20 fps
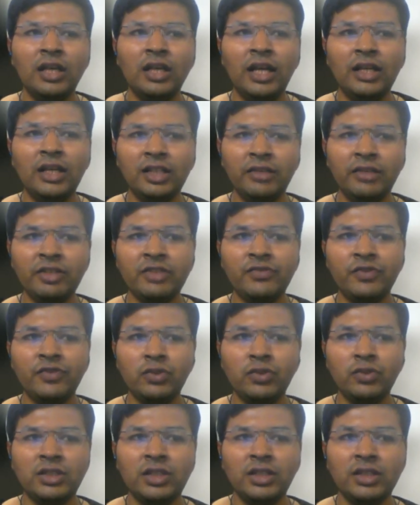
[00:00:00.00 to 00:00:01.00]
and there was
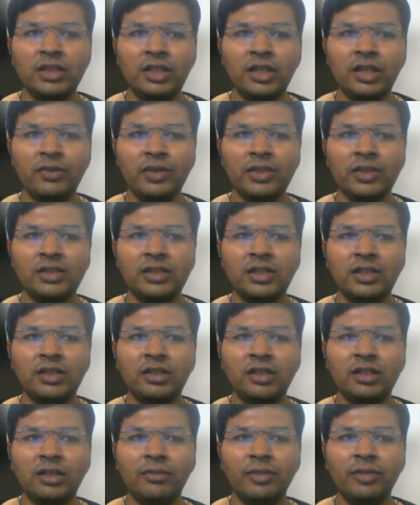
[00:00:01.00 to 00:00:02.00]
view state that was
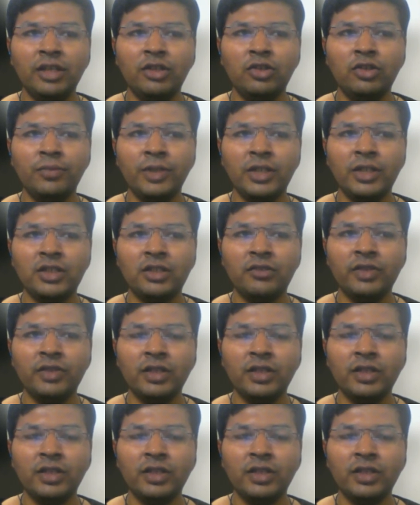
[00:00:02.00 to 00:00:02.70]
there coming into picture.